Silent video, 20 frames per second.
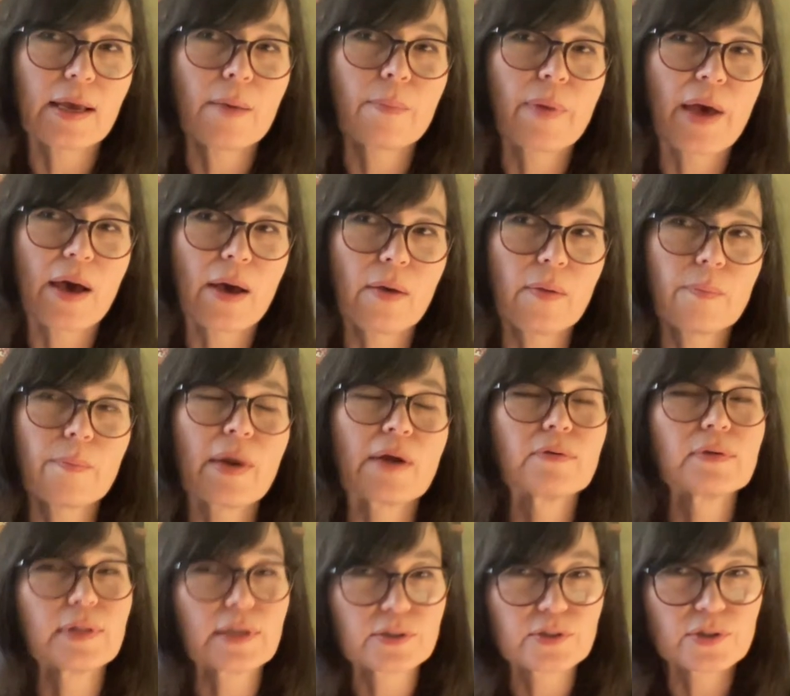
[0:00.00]
about my
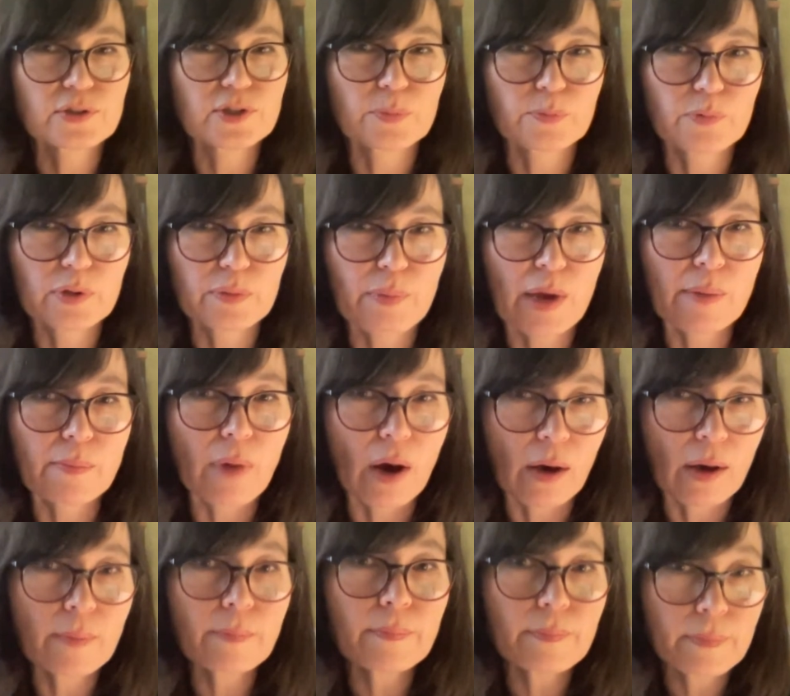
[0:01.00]
relationship with my
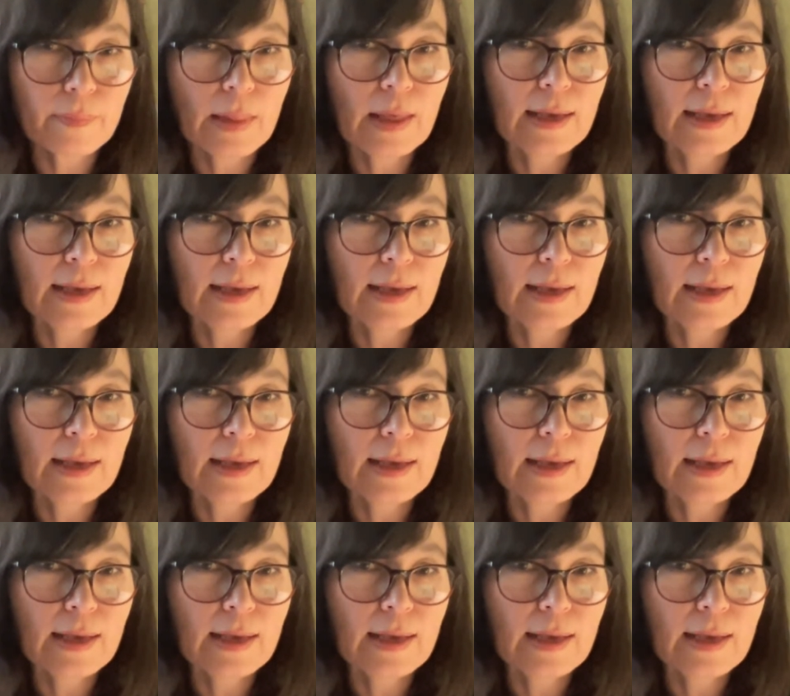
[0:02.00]
mom.